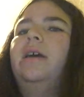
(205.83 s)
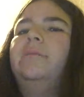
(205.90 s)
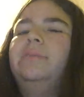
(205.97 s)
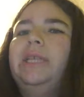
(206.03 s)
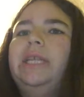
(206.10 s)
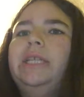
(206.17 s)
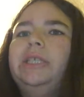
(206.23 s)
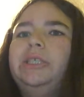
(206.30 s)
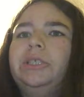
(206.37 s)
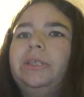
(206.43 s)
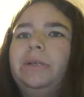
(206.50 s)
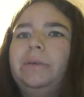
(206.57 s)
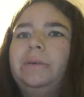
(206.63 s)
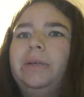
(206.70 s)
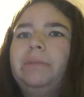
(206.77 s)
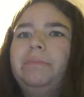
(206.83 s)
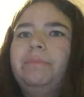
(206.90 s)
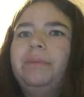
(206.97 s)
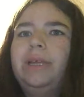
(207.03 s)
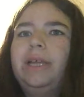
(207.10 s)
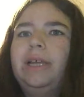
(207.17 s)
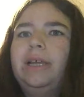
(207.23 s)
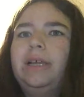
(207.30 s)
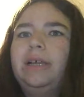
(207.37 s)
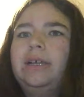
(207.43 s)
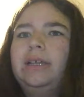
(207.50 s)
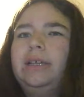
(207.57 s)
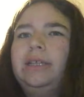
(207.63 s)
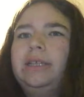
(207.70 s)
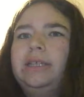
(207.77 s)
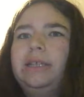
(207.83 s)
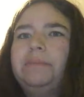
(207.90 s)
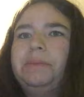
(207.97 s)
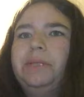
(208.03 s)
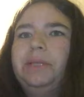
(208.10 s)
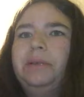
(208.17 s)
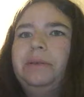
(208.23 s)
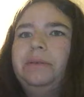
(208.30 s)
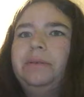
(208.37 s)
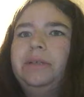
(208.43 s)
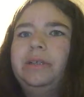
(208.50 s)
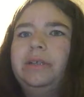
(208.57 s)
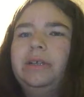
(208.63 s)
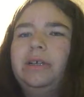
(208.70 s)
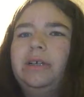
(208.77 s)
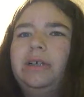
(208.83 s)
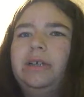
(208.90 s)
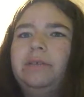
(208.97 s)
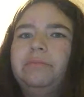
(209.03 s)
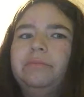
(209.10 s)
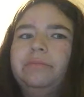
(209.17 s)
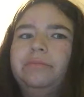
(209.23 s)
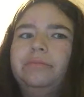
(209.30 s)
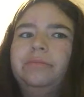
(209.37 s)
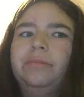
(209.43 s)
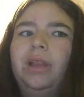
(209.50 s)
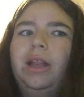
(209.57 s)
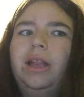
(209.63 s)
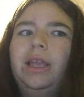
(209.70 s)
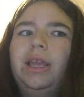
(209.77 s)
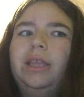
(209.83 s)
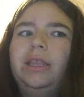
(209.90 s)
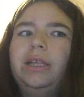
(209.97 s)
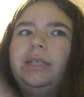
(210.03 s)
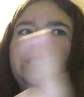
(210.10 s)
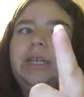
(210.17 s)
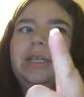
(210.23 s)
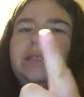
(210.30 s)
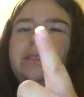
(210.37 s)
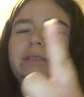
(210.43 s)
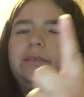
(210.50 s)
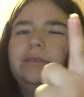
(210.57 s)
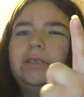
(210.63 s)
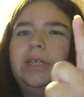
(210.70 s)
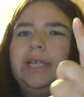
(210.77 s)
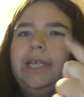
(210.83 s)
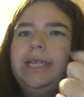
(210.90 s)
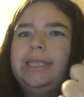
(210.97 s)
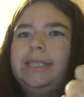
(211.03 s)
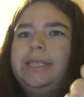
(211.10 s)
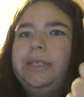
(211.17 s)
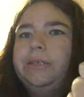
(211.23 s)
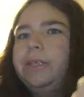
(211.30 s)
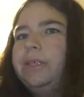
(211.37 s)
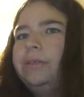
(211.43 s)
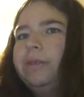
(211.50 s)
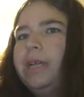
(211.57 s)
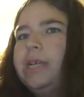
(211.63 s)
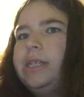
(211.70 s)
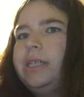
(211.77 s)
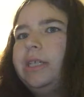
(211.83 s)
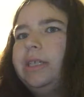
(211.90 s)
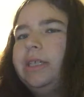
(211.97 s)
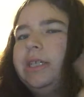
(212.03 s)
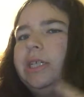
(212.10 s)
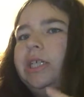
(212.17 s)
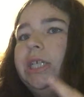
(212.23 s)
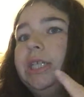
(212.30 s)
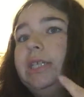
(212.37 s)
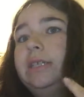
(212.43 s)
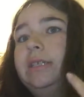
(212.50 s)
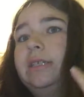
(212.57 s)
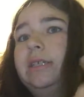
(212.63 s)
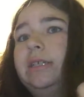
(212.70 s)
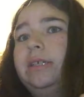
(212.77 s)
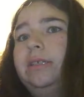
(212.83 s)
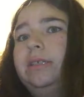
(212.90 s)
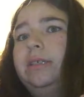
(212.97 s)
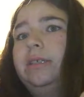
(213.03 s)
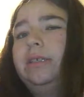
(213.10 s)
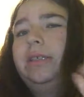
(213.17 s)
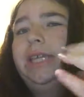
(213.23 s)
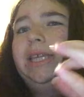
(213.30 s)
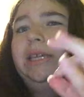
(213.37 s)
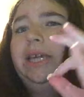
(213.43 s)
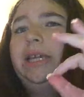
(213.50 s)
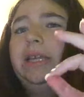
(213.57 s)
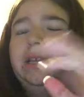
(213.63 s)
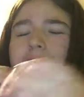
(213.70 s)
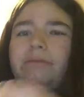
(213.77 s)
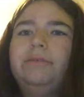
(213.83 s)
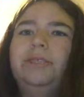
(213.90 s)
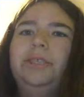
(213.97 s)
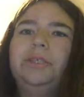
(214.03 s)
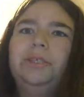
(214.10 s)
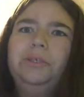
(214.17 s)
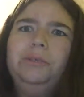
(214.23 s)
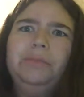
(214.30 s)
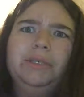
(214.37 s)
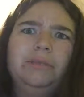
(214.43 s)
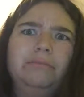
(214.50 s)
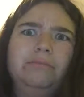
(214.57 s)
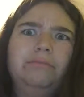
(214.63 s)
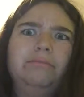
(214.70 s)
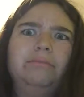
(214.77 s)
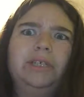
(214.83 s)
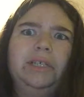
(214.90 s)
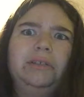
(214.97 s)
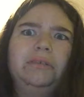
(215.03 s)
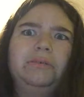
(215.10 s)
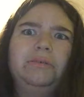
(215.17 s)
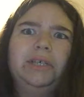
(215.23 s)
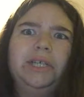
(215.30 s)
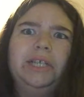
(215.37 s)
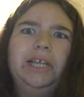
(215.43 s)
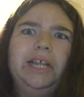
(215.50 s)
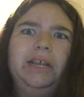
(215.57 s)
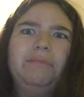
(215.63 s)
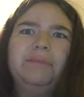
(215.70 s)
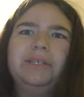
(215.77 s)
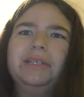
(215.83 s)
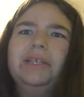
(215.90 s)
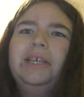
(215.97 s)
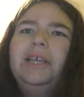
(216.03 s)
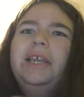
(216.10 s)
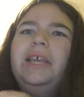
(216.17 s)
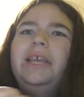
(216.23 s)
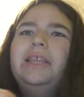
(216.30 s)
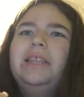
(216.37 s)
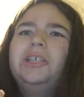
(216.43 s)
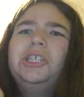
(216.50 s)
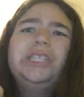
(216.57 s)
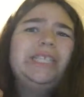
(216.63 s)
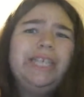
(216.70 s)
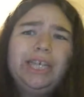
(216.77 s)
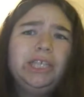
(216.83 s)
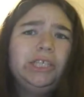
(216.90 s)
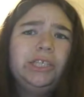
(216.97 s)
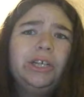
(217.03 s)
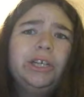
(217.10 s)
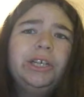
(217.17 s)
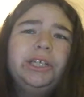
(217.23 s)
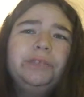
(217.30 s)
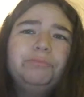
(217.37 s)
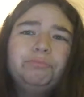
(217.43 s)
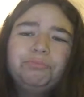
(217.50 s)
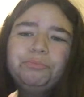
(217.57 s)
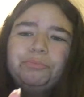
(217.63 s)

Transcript: They didn't show up in this episode. They're not, I guess, series regulars. They're just excuse me. I don't know why that happened. They're just guest starring.